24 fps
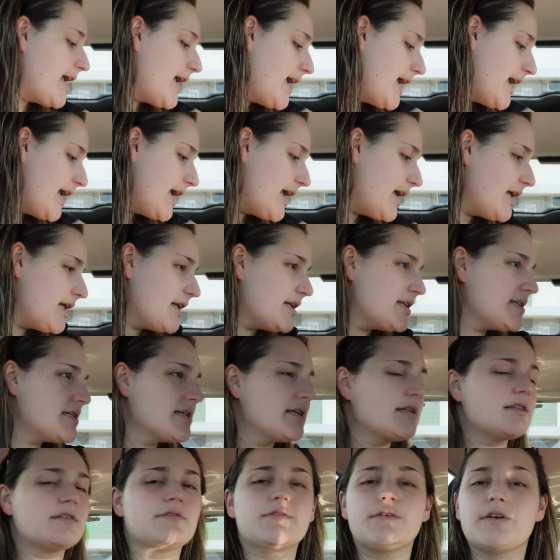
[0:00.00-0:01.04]

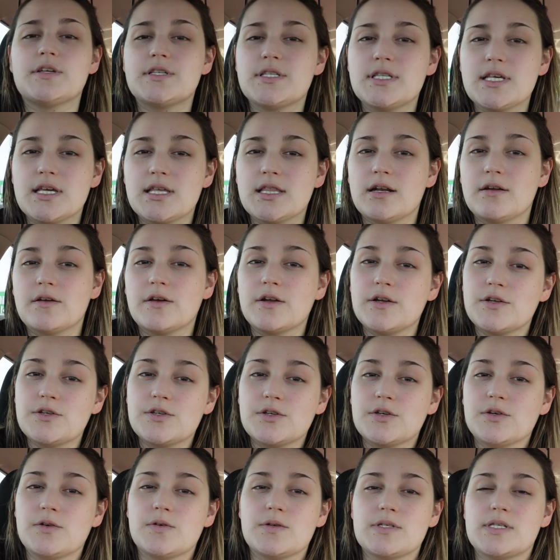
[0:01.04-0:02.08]
and the first thing that I'm gonna
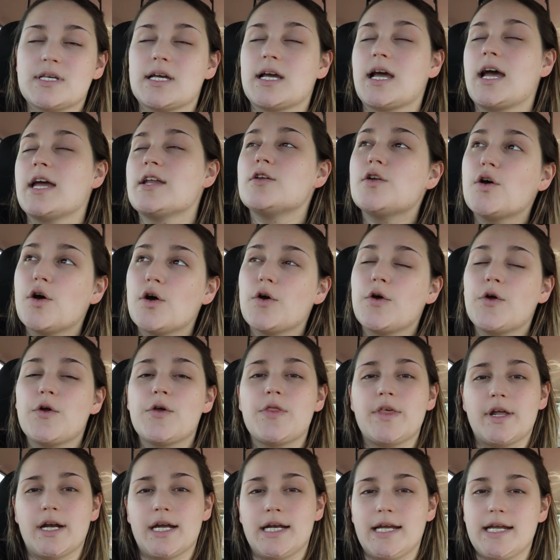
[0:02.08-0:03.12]
do is, like, I
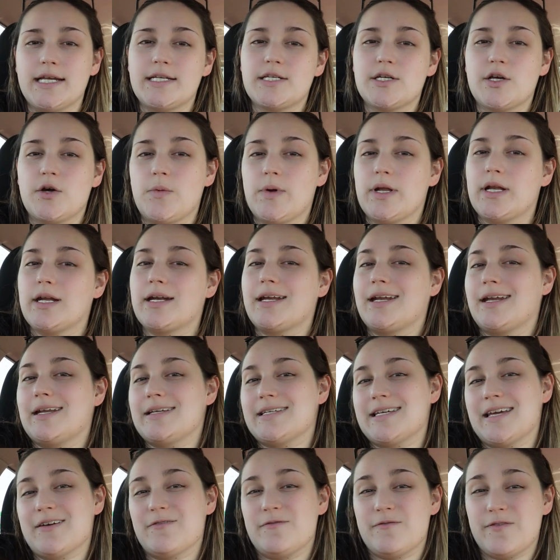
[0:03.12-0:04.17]
know that I need to go in and I
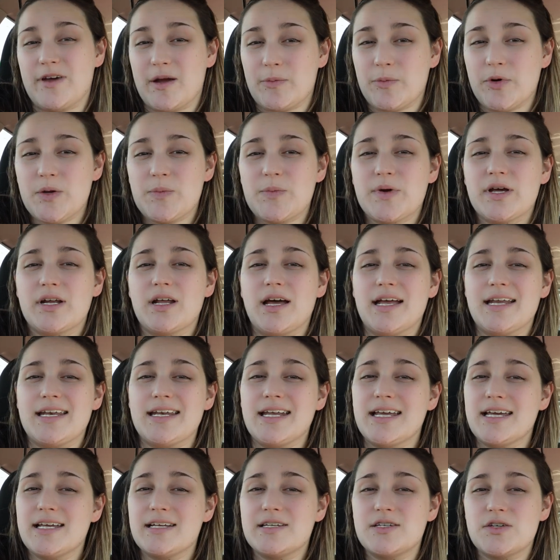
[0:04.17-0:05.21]
need to get fabric, but I
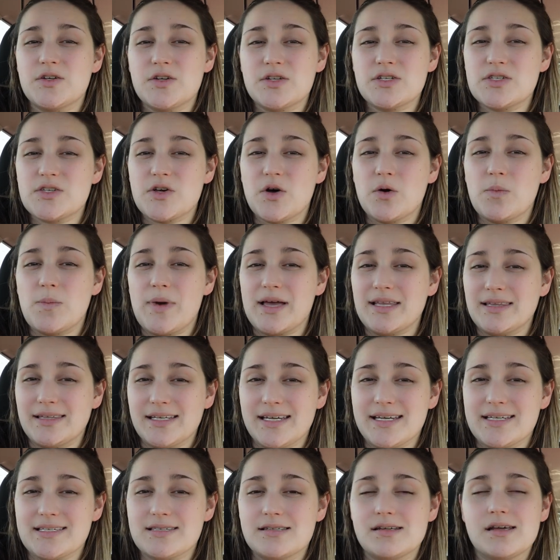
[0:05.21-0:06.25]
need to consult my
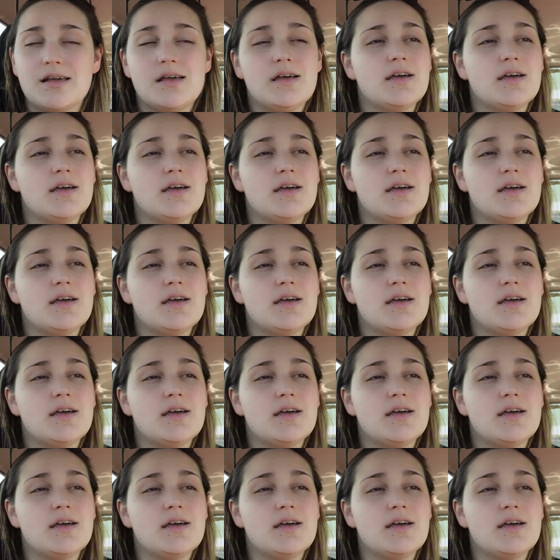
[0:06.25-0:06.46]
list